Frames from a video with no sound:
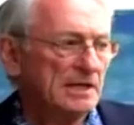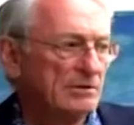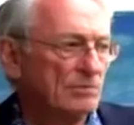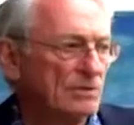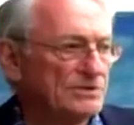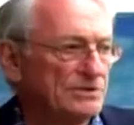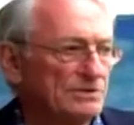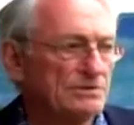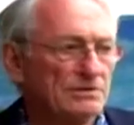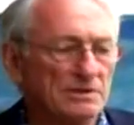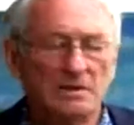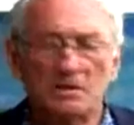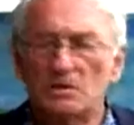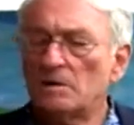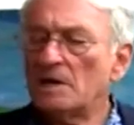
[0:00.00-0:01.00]
And what she
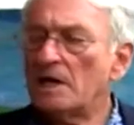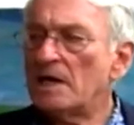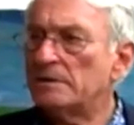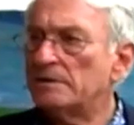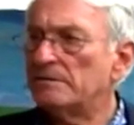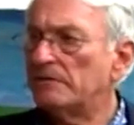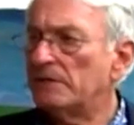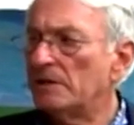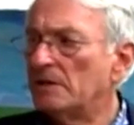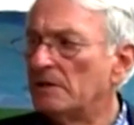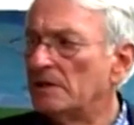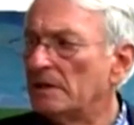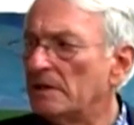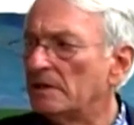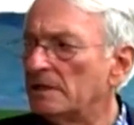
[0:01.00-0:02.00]
took out of the
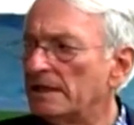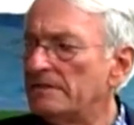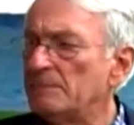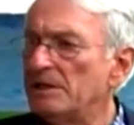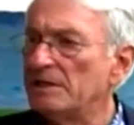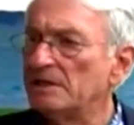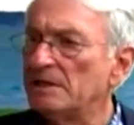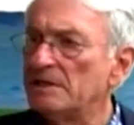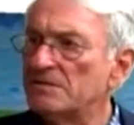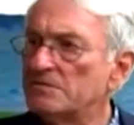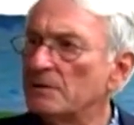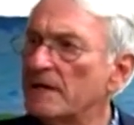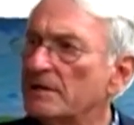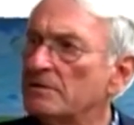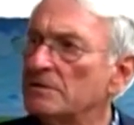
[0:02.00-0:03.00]
LAPD's
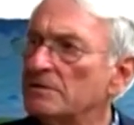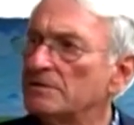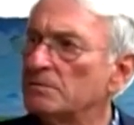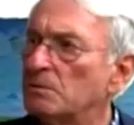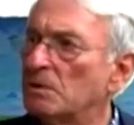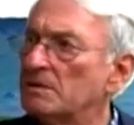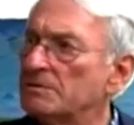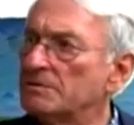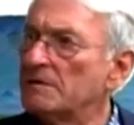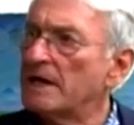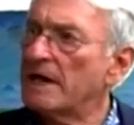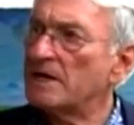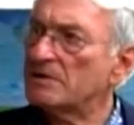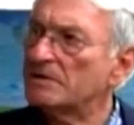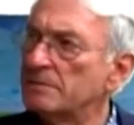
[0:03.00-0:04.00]
records was
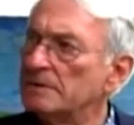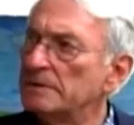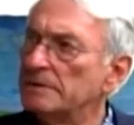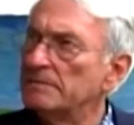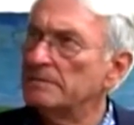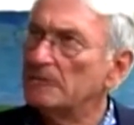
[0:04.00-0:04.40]
actually